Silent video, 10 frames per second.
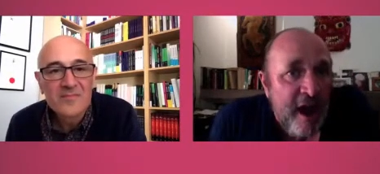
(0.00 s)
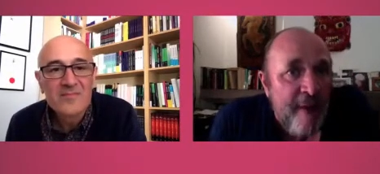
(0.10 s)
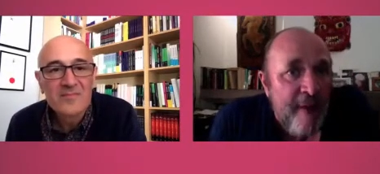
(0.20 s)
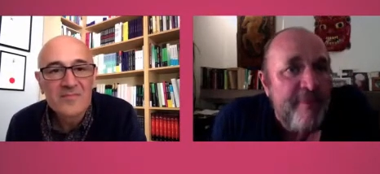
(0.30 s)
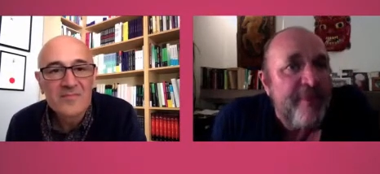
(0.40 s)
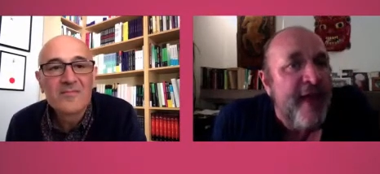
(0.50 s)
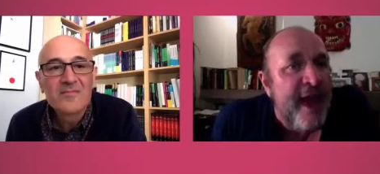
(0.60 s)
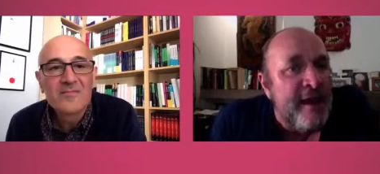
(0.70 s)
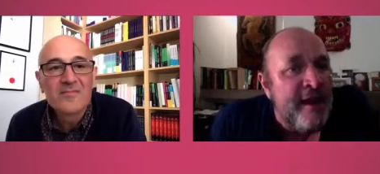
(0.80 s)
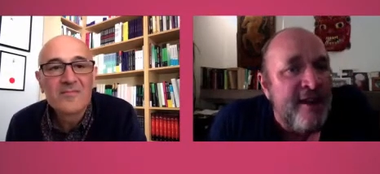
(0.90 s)
Speaker 1: um,
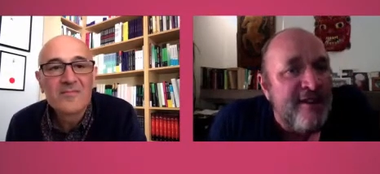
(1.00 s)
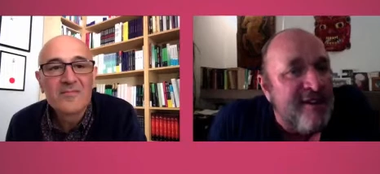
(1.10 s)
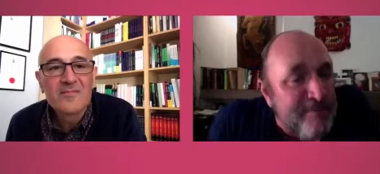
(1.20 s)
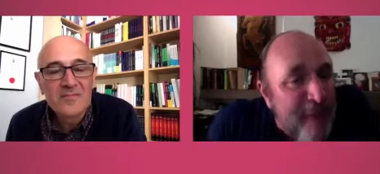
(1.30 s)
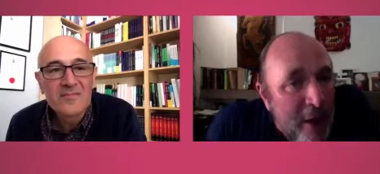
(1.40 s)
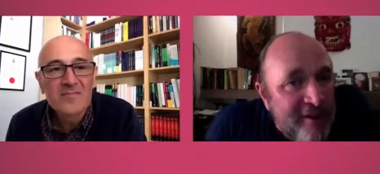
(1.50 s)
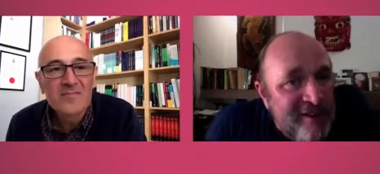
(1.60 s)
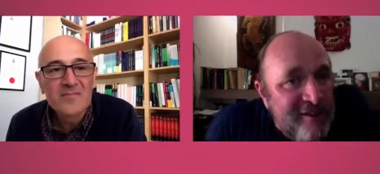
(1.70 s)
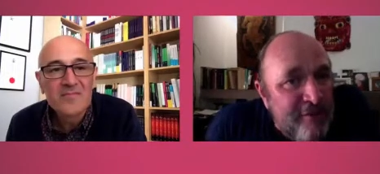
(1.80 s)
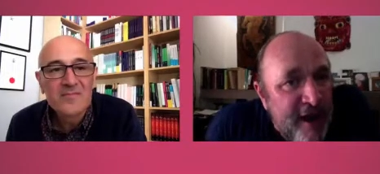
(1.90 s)
then in a sense
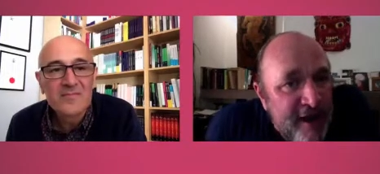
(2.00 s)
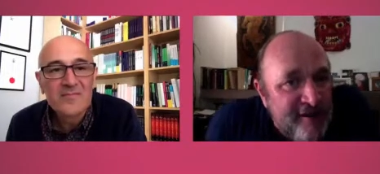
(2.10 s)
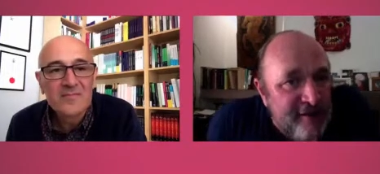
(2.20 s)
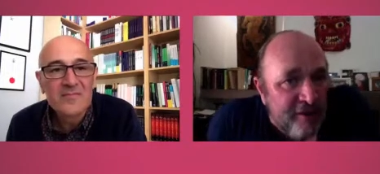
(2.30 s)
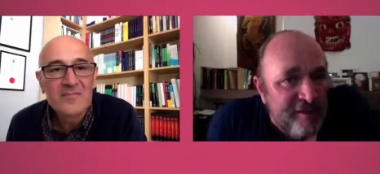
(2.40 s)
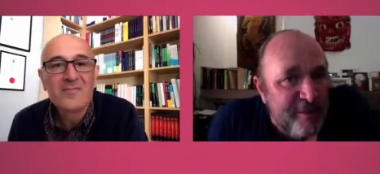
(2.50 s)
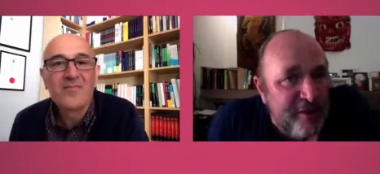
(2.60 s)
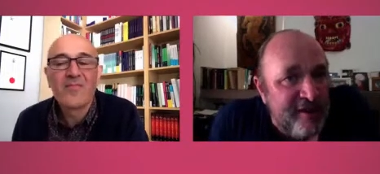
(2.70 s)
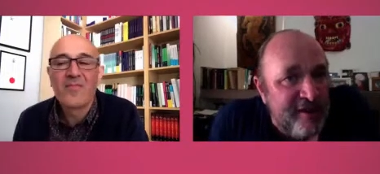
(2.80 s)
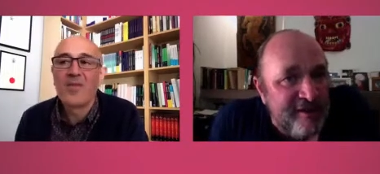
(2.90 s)
powers the Renaissance
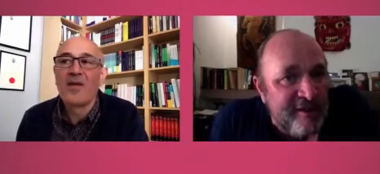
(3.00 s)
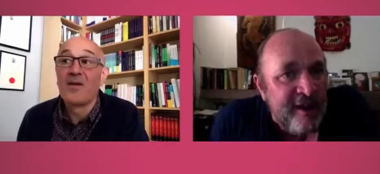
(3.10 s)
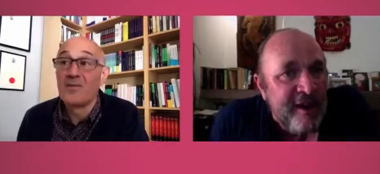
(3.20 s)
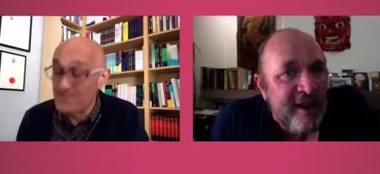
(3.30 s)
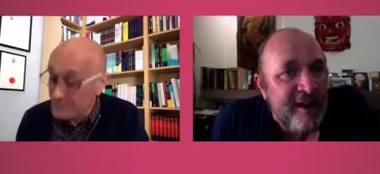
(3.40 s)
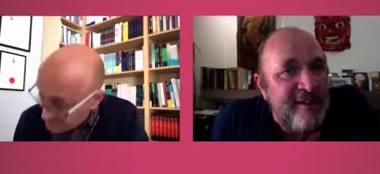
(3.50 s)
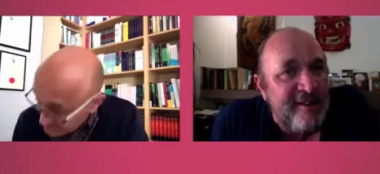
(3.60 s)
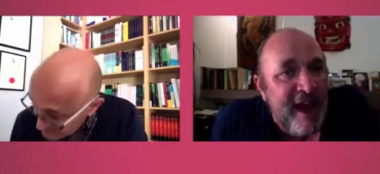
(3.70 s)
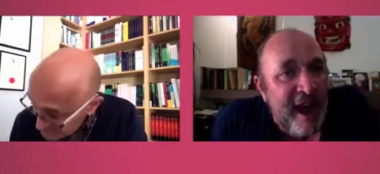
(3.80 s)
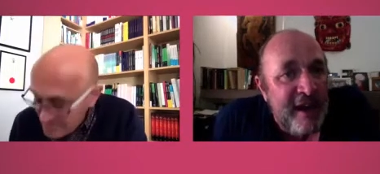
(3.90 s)
because it's
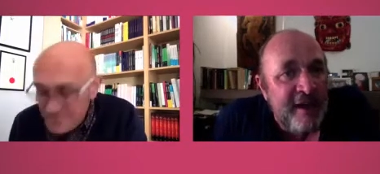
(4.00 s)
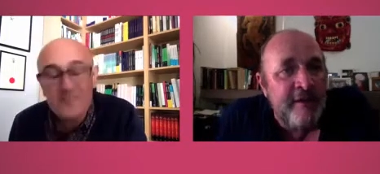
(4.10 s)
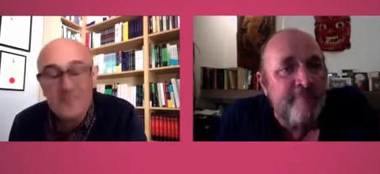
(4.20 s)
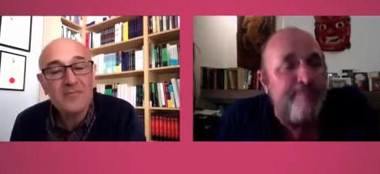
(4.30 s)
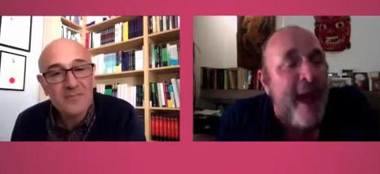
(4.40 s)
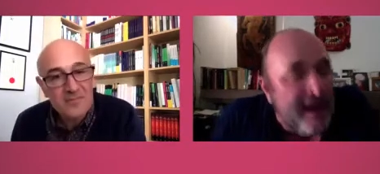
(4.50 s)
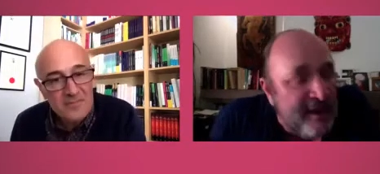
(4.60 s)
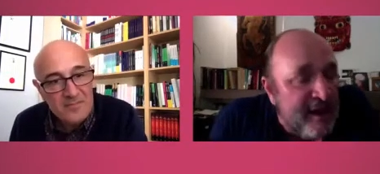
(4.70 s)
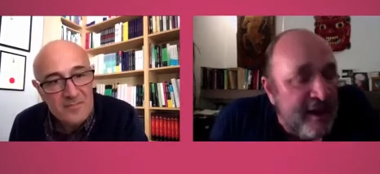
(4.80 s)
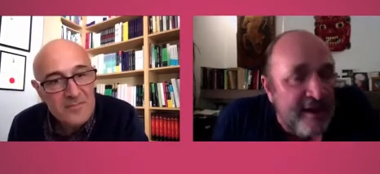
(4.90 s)
it's Italian
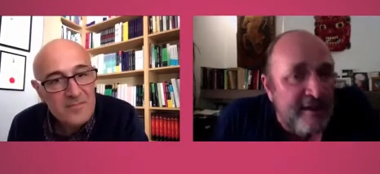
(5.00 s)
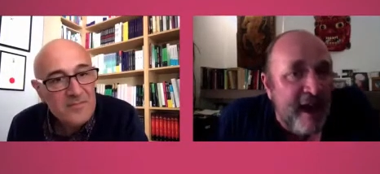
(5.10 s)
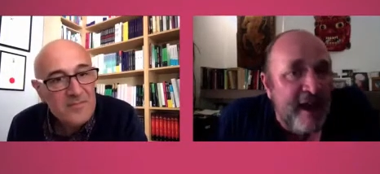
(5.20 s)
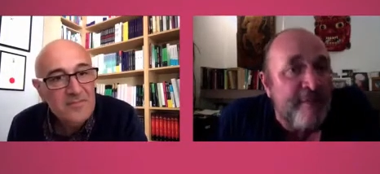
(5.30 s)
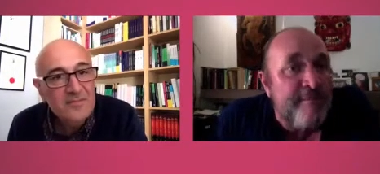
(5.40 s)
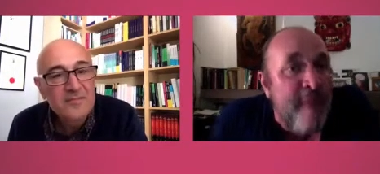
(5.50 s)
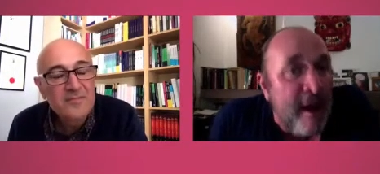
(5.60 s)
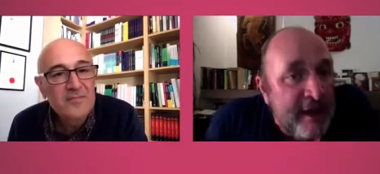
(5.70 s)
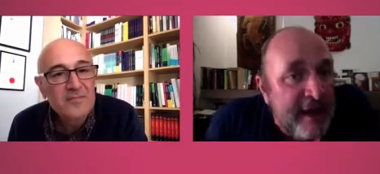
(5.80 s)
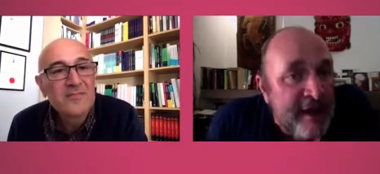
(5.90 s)
banking and Italian
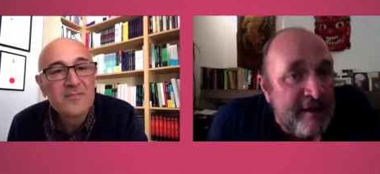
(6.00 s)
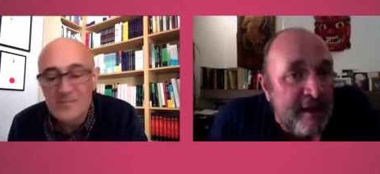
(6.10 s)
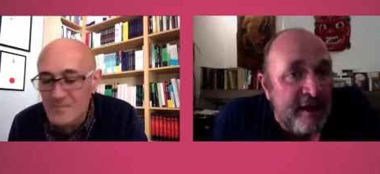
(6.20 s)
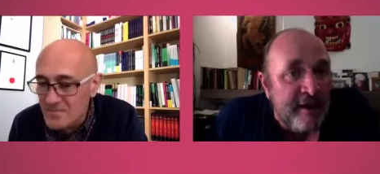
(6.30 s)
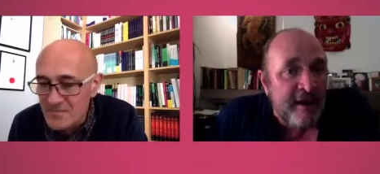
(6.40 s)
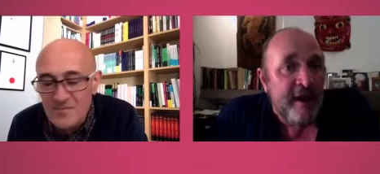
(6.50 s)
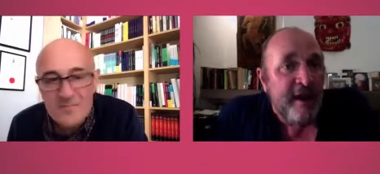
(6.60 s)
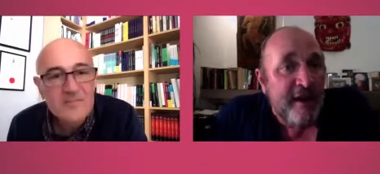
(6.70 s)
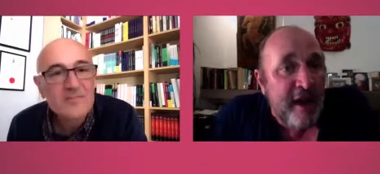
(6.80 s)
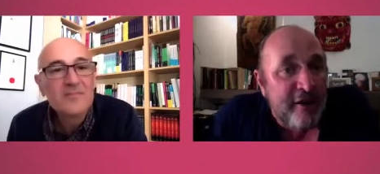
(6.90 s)
money lending and mm.
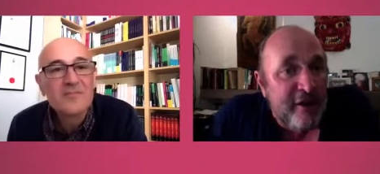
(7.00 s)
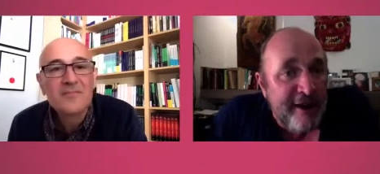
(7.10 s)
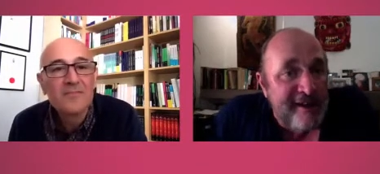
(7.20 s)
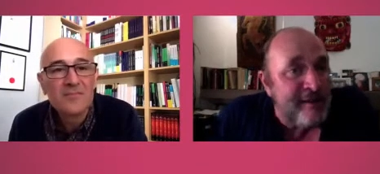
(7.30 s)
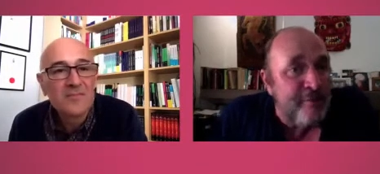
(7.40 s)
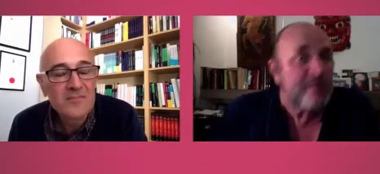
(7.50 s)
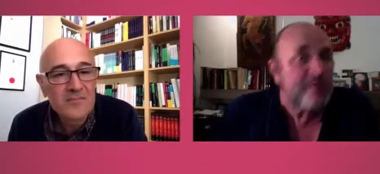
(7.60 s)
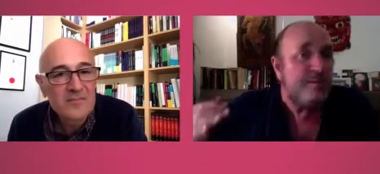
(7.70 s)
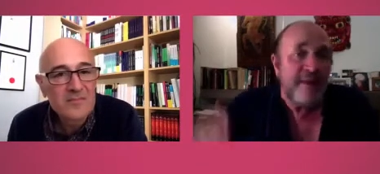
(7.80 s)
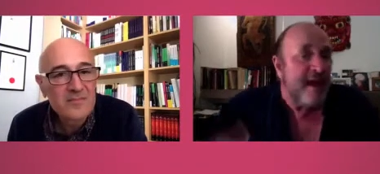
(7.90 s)
calculation,
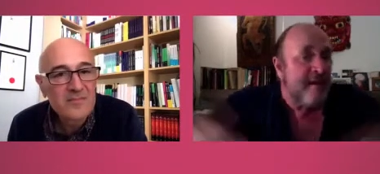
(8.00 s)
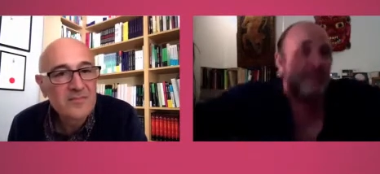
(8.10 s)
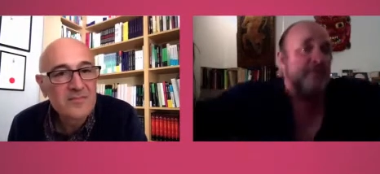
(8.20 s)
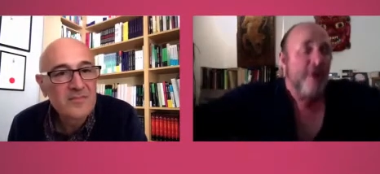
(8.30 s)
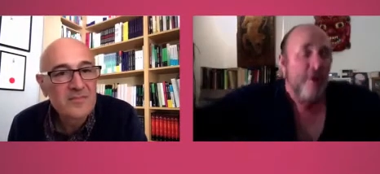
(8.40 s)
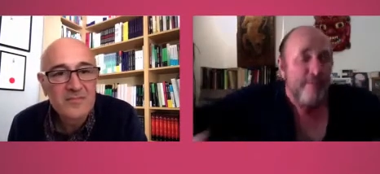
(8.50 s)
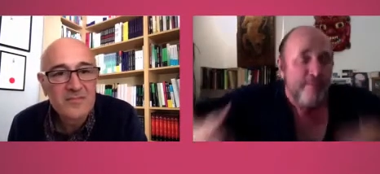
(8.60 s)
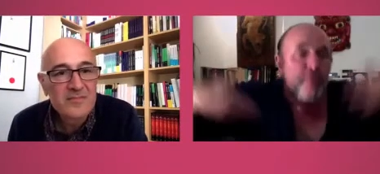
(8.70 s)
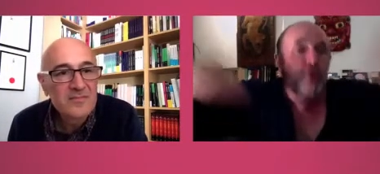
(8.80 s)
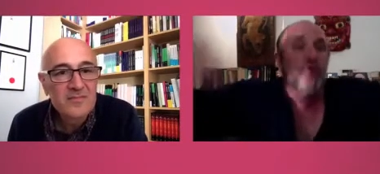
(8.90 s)
which then you know
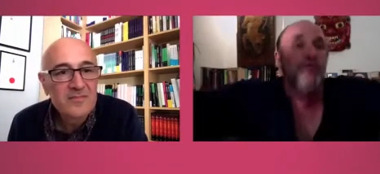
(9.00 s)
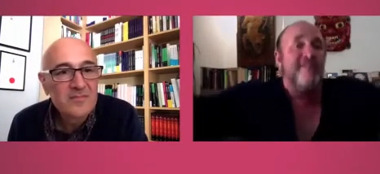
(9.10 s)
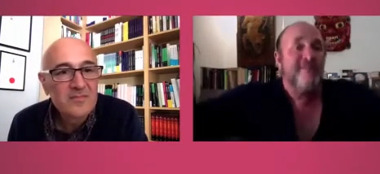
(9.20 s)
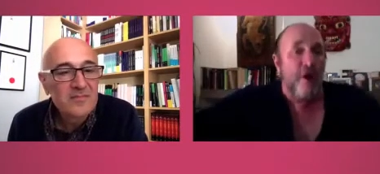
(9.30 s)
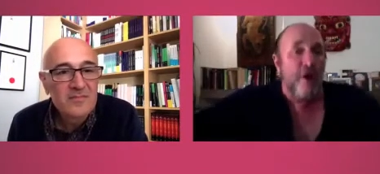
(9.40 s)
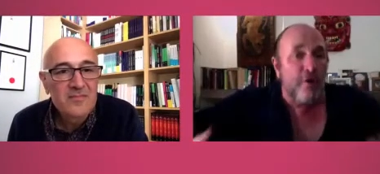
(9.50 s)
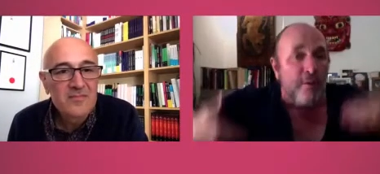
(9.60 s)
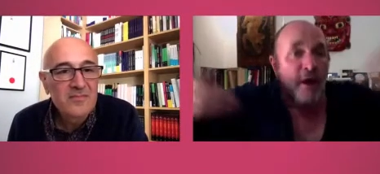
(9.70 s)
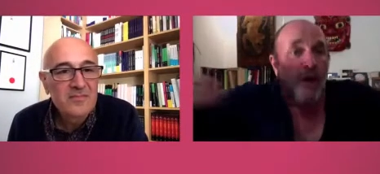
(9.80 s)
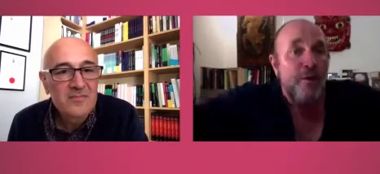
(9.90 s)
moves the
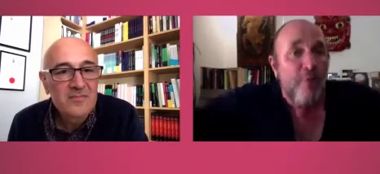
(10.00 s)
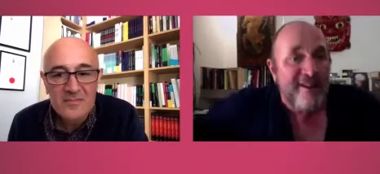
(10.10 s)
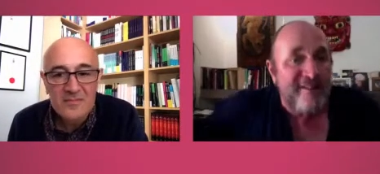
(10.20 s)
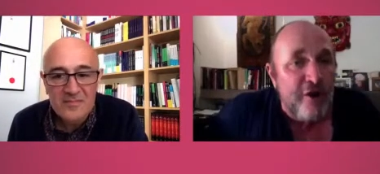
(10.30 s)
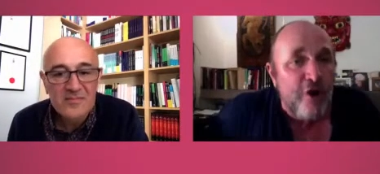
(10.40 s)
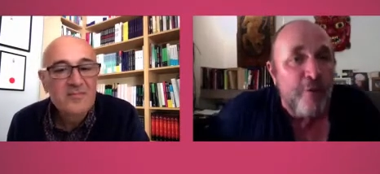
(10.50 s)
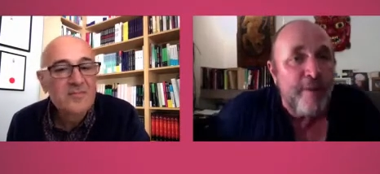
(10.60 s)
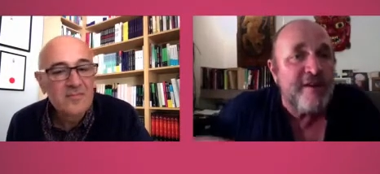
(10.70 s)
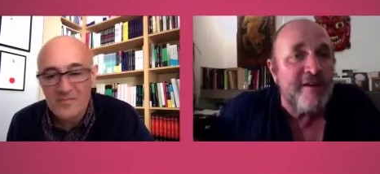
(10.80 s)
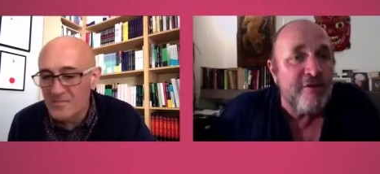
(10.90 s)
whole Western
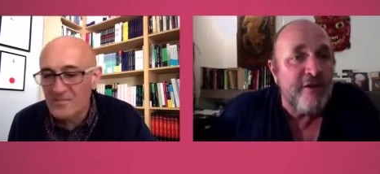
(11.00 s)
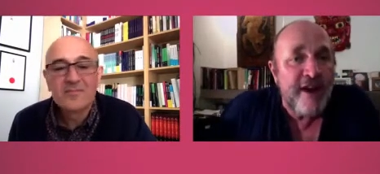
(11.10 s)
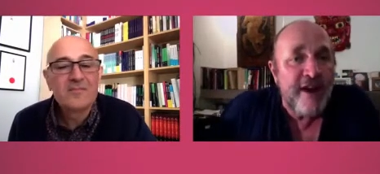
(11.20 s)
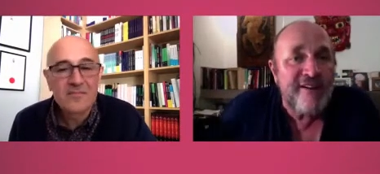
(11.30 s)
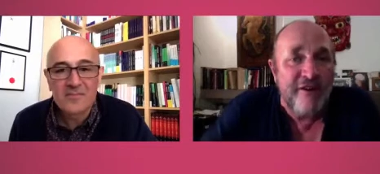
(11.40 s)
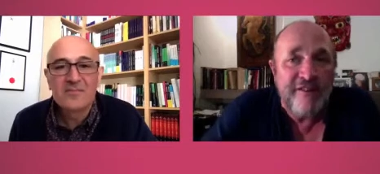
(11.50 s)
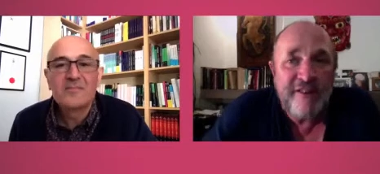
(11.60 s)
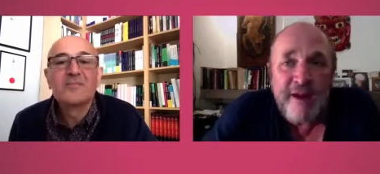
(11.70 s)
Europe into the Renaissance.